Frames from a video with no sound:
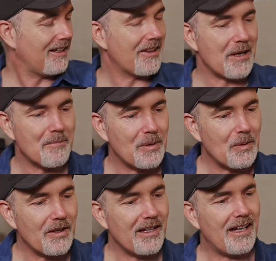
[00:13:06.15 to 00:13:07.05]
I then
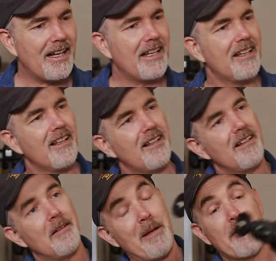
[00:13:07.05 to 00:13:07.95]
bought a
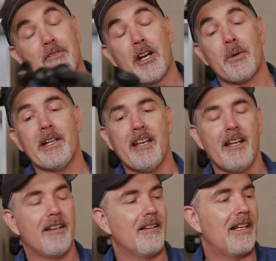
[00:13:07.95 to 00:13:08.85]
A Manfrotto
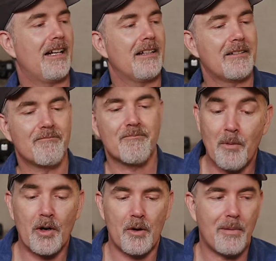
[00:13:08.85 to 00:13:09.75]
again, uh,
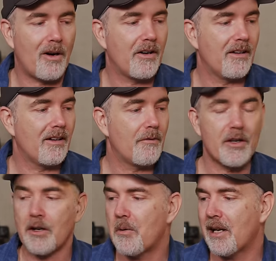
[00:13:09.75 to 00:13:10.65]
monopod. I
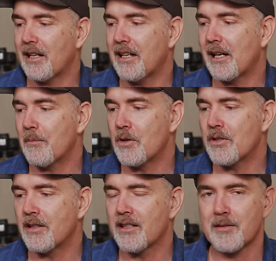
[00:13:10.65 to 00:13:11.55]
very rarely ended up
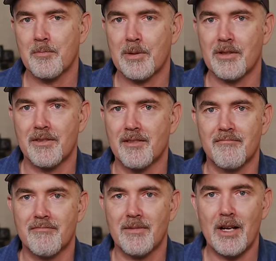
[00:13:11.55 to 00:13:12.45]
using this because
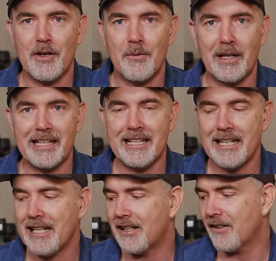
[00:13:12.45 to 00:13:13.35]
I didn't really
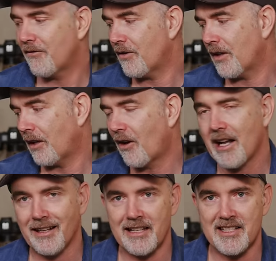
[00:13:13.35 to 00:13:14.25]
need it for the
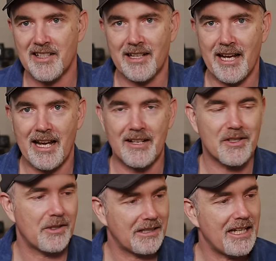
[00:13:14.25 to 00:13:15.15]
light lens that I had.
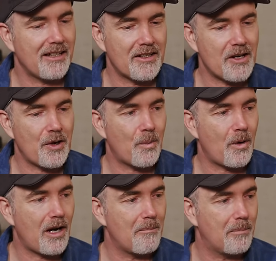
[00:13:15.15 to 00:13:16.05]
So again, I don't know
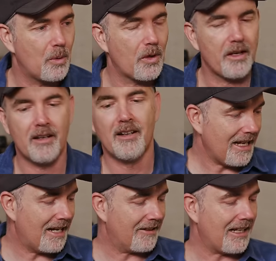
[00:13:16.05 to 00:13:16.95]
why I bought it.
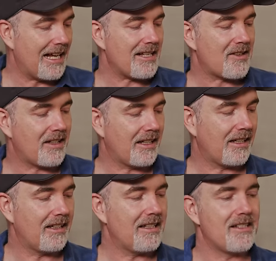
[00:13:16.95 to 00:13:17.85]
And the last
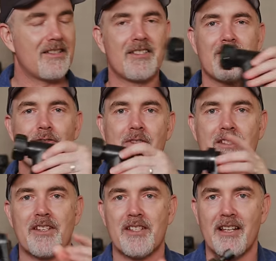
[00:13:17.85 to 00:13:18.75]
thing is,
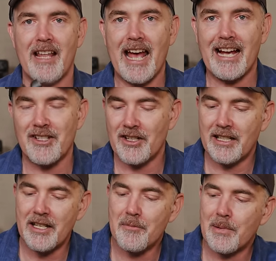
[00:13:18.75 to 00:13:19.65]
this isn't
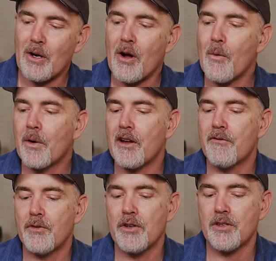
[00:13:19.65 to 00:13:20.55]
actually it, but I, when I
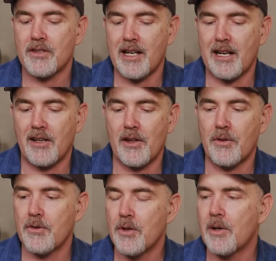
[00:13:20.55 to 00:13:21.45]
first started, I
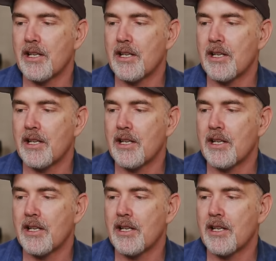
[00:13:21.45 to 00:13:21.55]
knew I